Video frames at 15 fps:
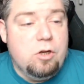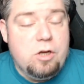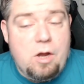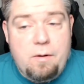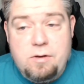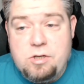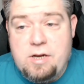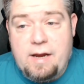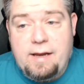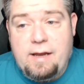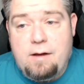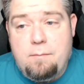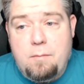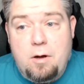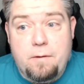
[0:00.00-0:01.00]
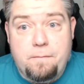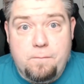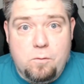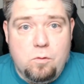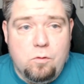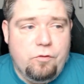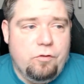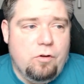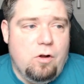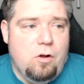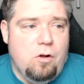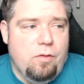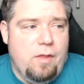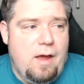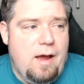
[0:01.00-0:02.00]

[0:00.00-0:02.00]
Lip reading: You can go and check out my thoughts on